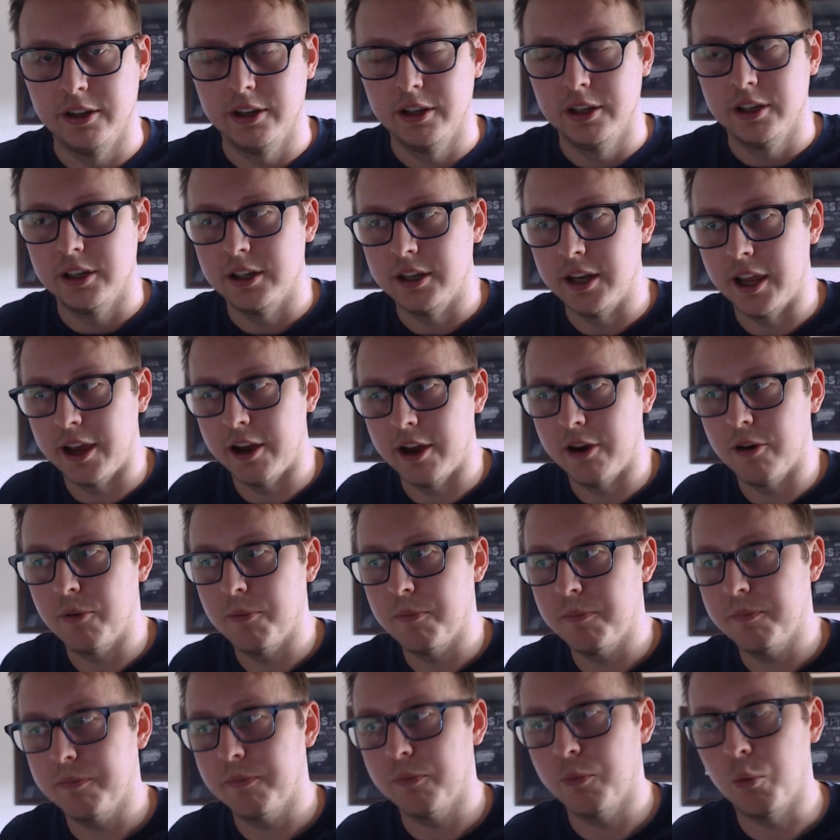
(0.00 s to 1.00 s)
Now,
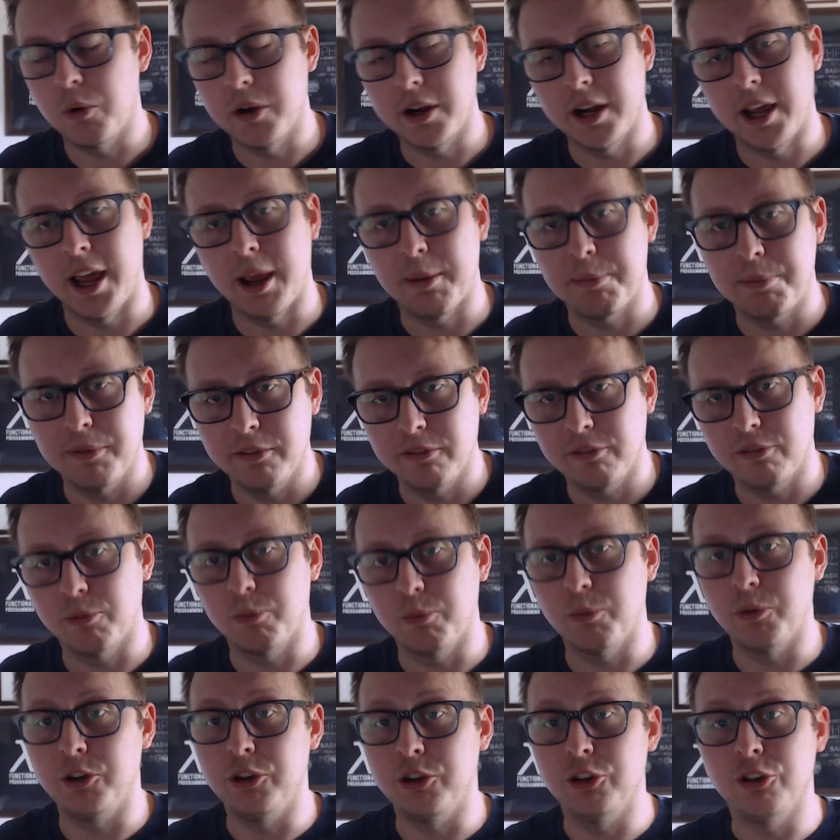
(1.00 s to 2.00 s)
what happens
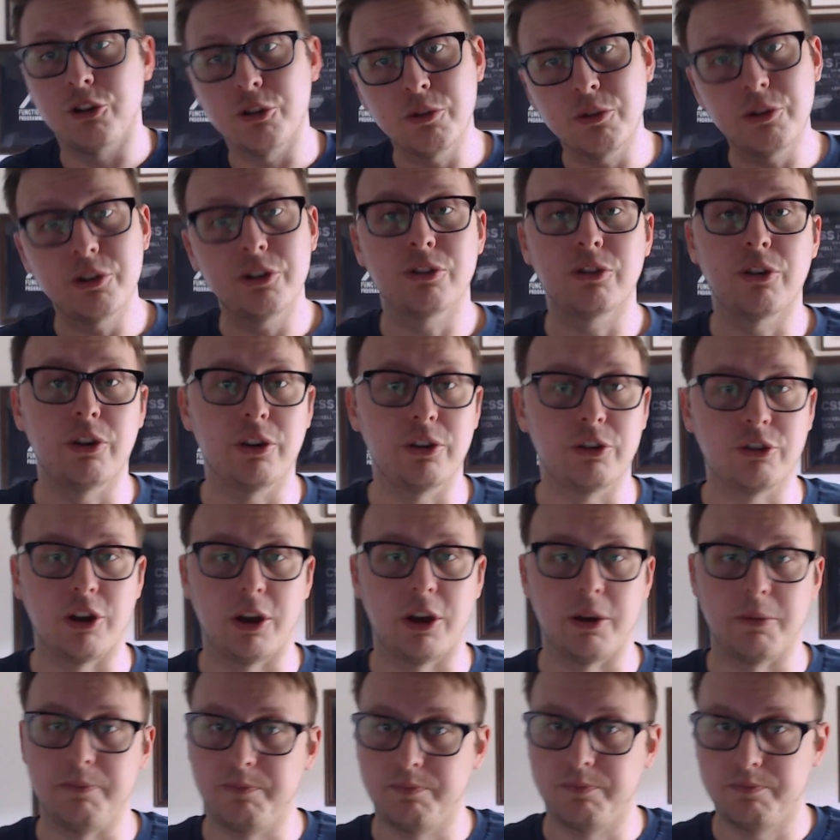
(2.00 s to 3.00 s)
when you do enjoy your
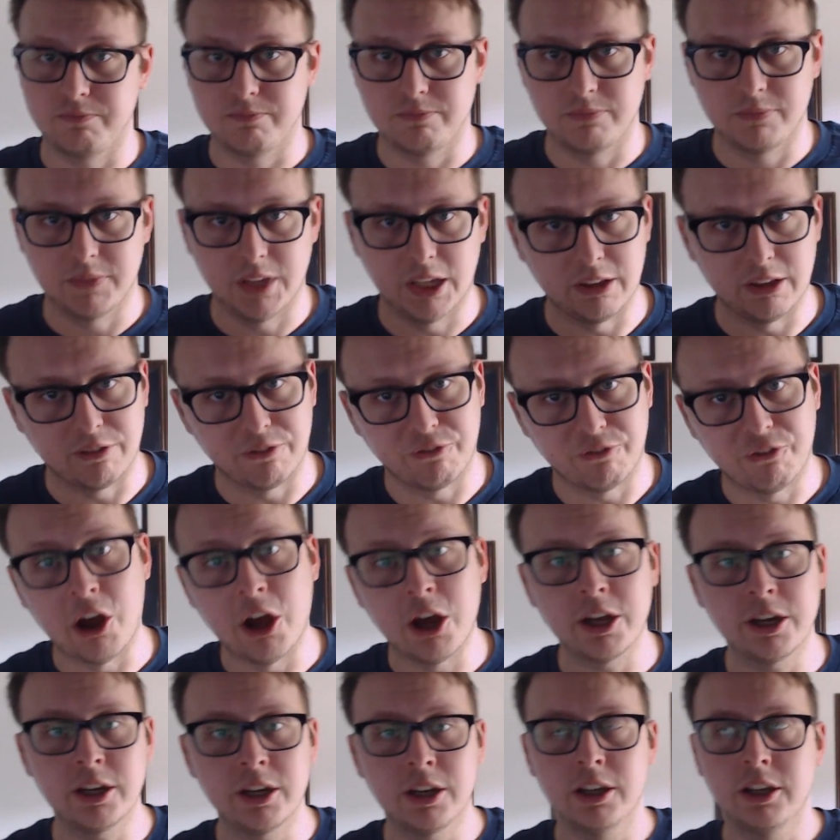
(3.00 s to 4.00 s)
job? It's
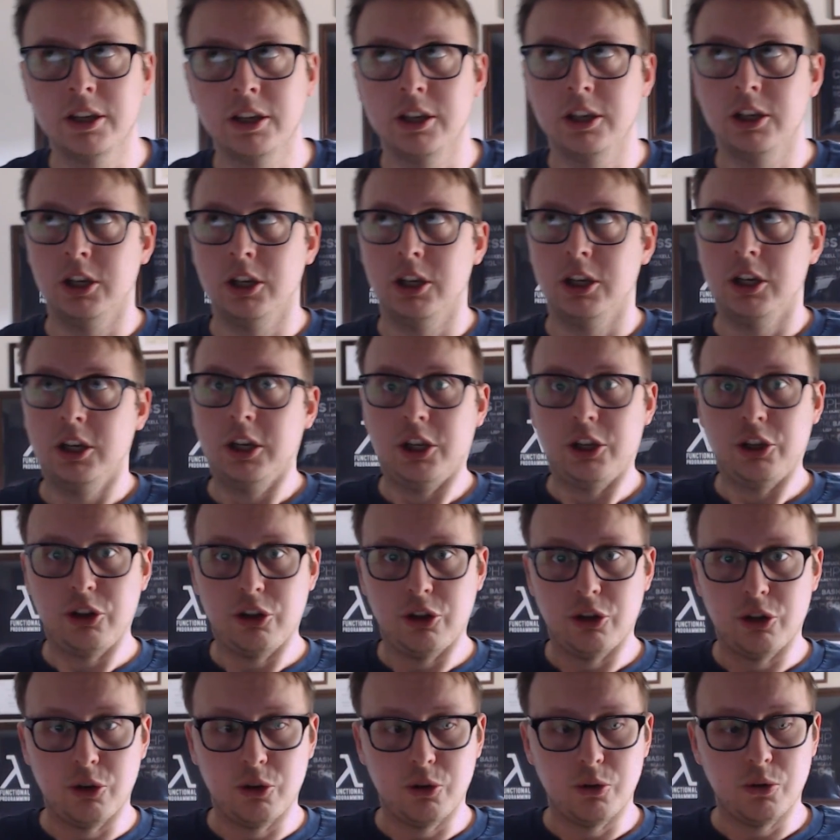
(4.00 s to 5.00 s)
fun.
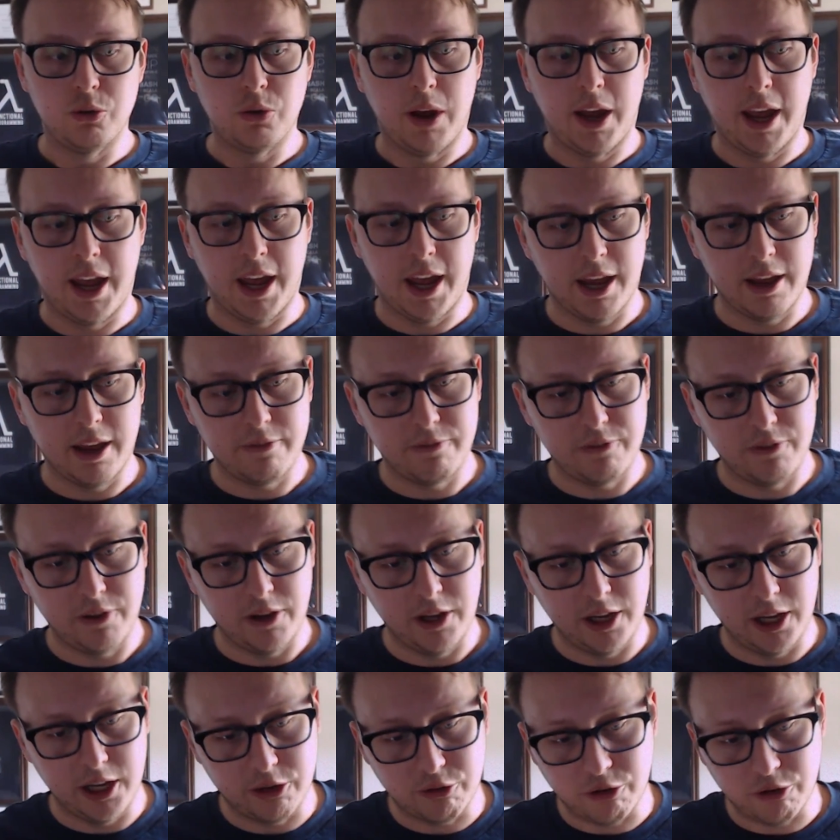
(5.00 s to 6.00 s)
You have
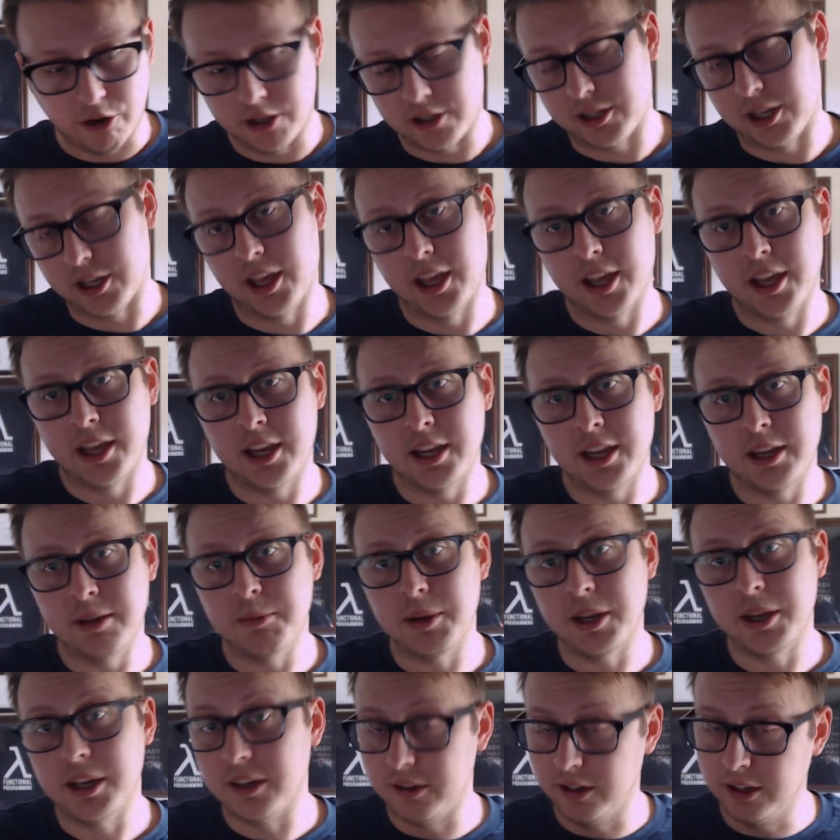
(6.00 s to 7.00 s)
a great time
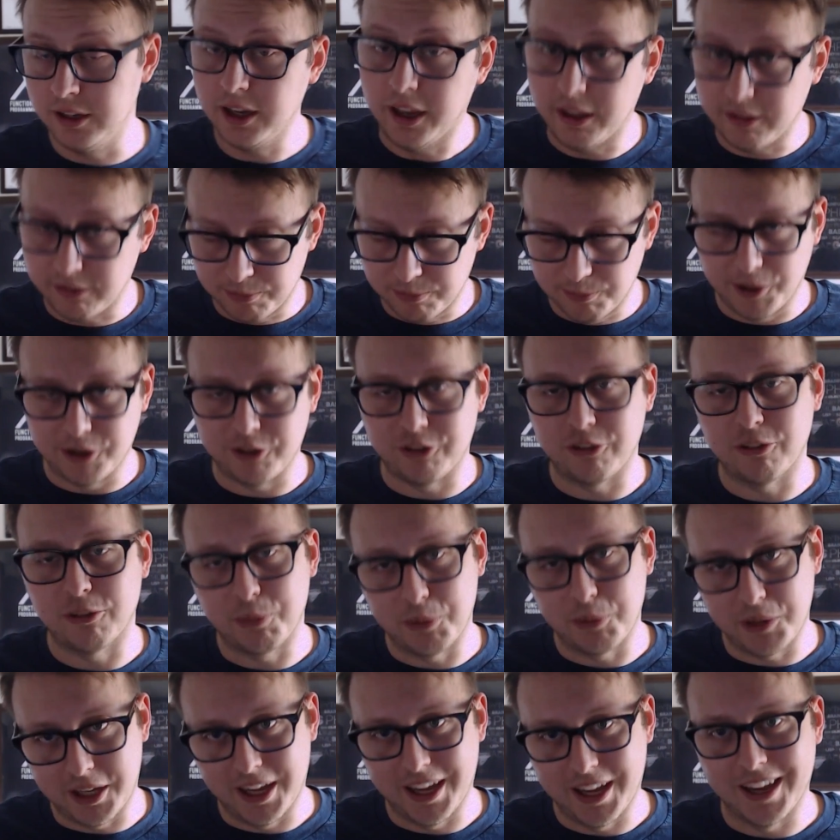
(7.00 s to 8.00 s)
in as much as we
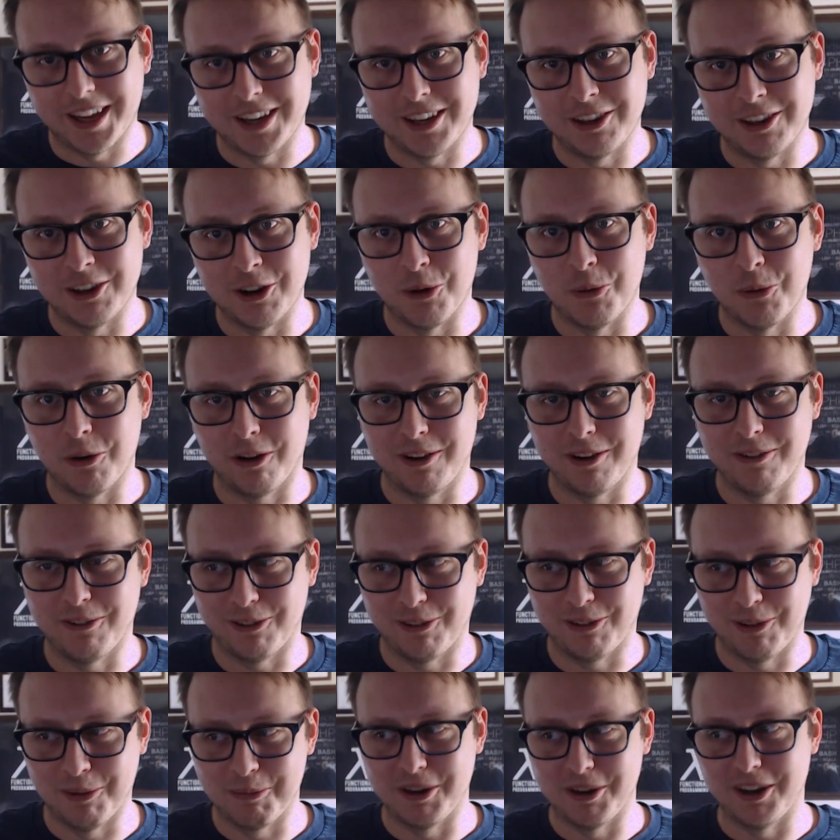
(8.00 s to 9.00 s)
can, you know, working for
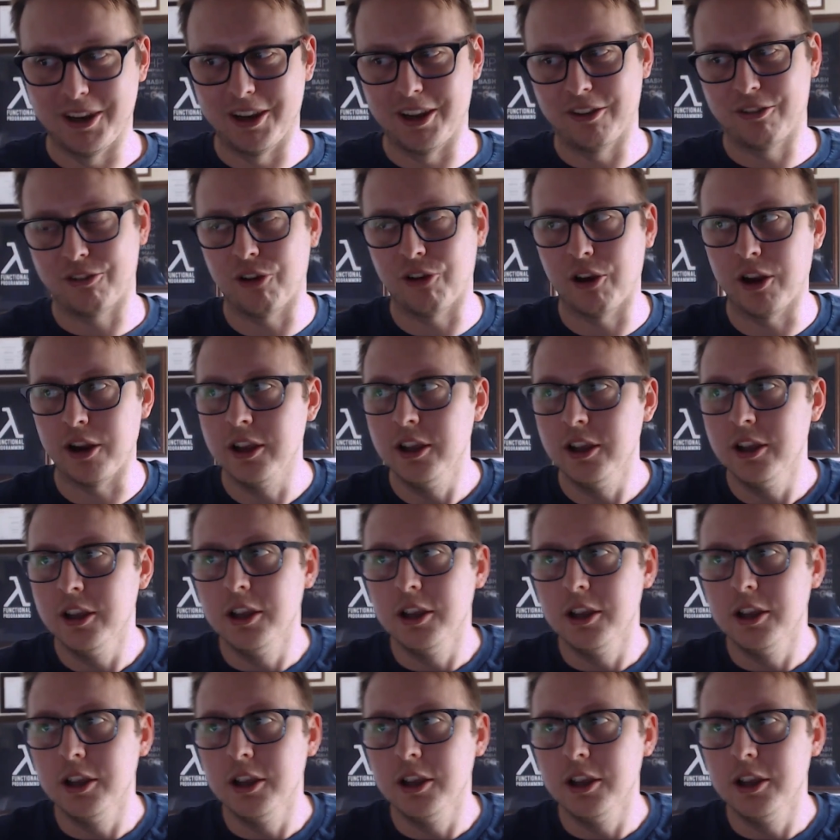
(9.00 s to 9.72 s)
somebody else, right?